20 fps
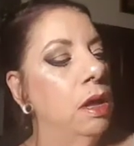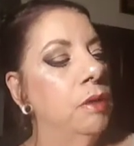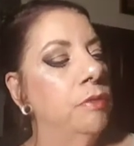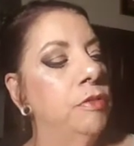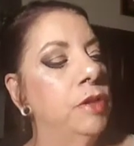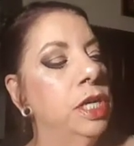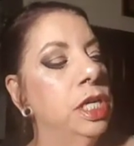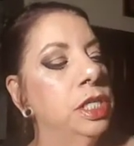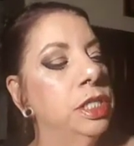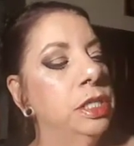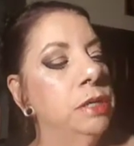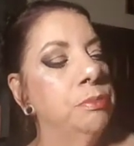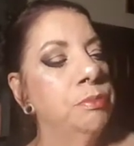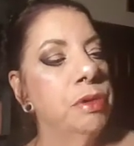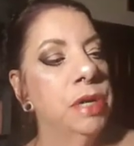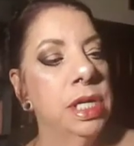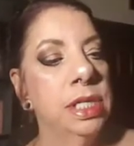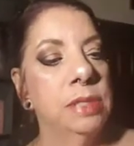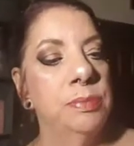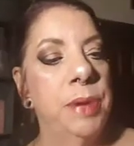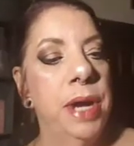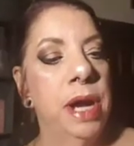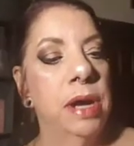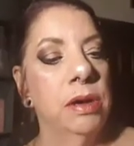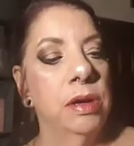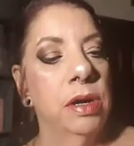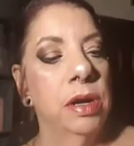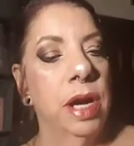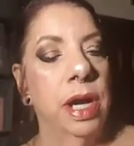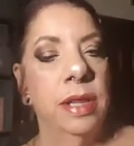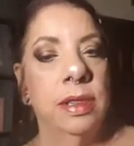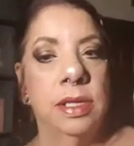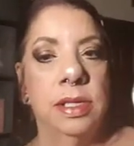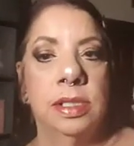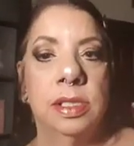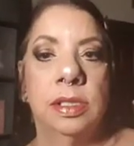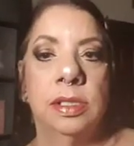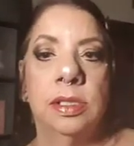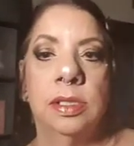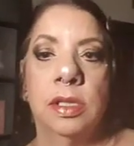finishing press powder, and
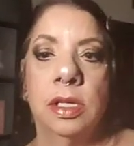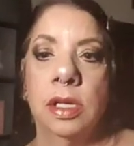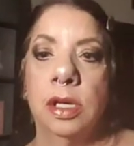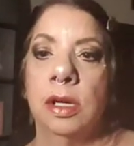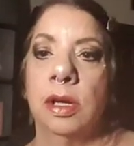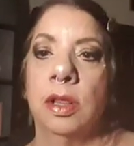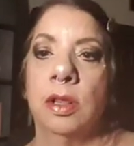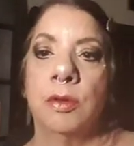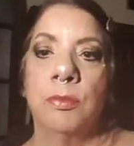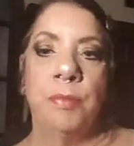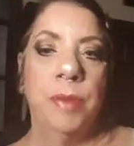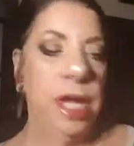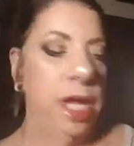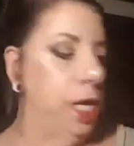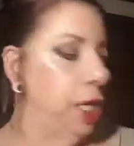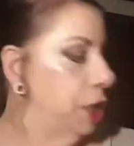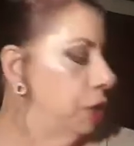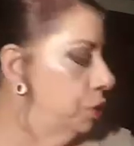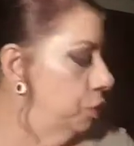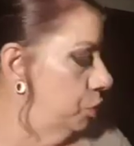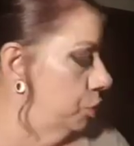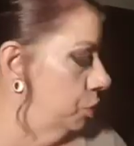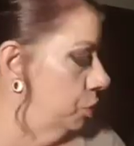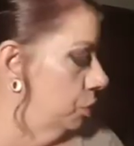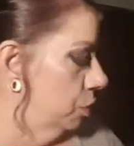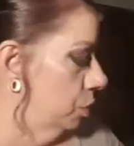this is in the color beige.